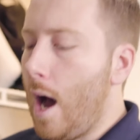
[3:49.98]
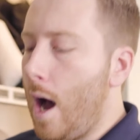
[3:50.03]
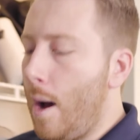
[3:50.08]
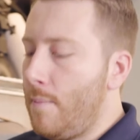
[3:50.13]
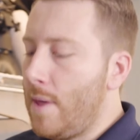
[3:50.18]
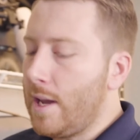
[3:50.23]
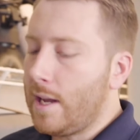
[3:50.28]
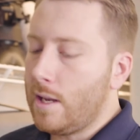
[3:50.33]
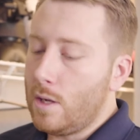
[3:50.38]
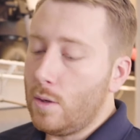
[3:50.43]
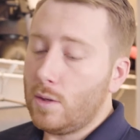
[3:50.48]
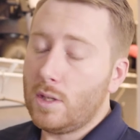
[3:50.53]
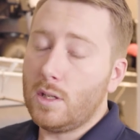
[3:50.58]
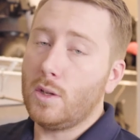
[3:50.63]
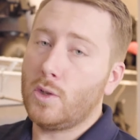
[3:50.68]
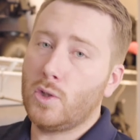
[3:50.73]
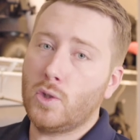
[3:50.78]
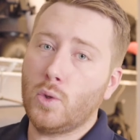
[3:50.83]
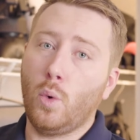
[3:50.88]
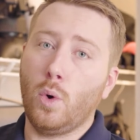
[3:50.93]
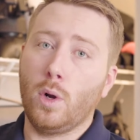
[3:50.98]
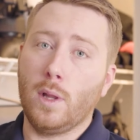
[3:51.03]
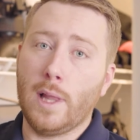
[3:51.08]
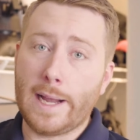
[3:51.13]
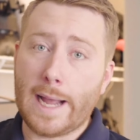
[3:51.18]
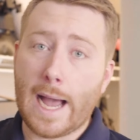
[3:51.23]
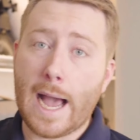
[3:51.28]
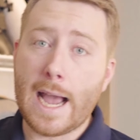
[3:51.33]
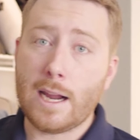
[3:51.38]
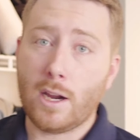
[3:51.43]
they can use it to store
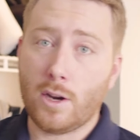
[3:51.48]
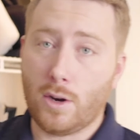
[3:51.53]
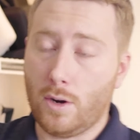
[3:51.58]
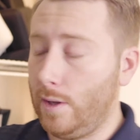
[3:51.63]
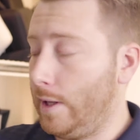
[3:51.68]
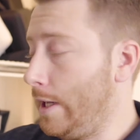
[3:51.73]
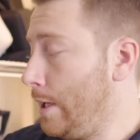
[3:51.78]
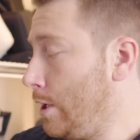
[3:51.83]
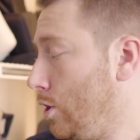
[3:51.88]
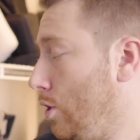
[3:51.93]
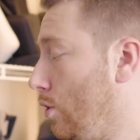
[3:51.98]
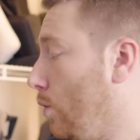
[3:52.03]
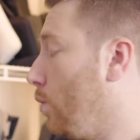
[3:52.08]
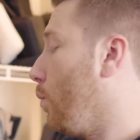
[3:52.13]
like I currently do